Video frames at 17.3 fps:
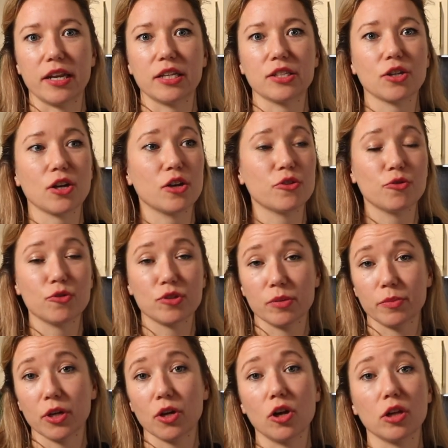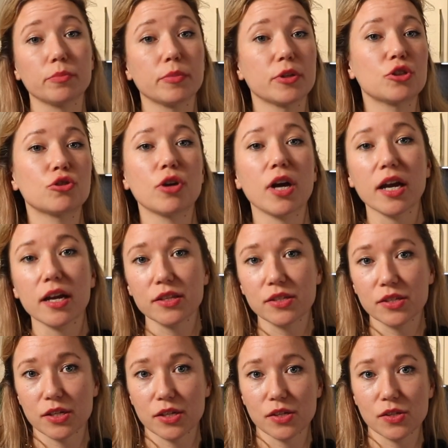It's gone through something called
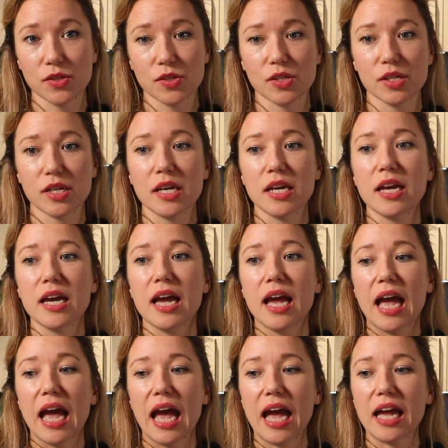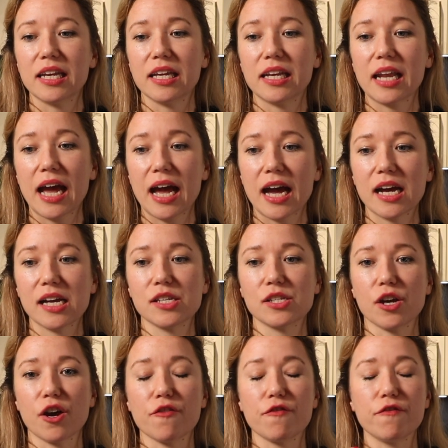Botrytis, and it
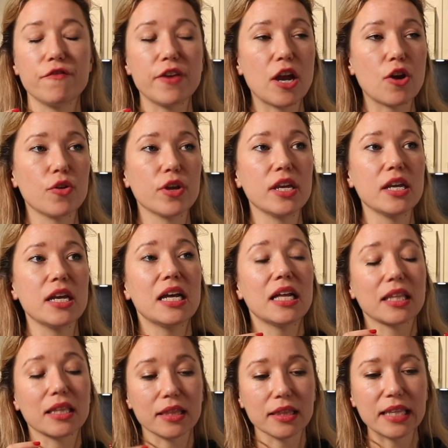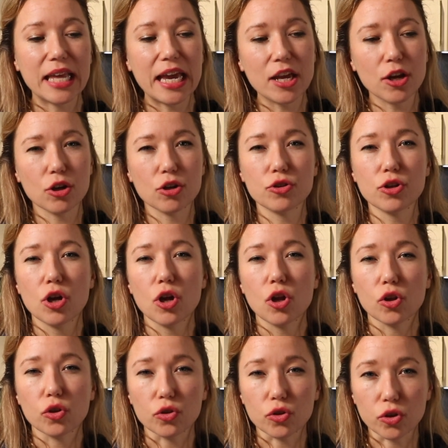has a very layered,
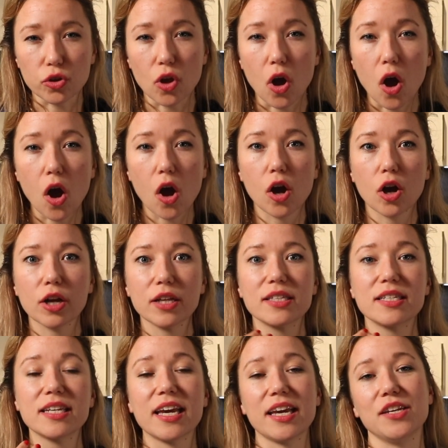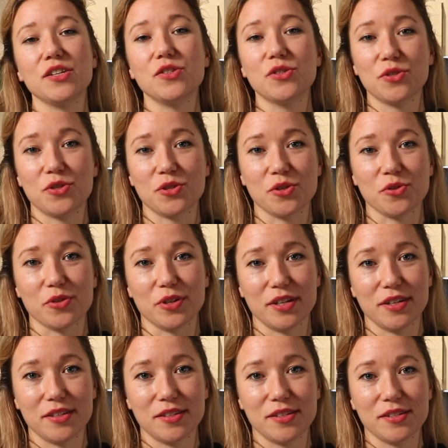long taste to
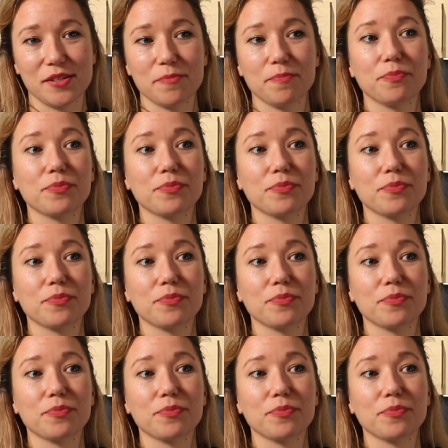it.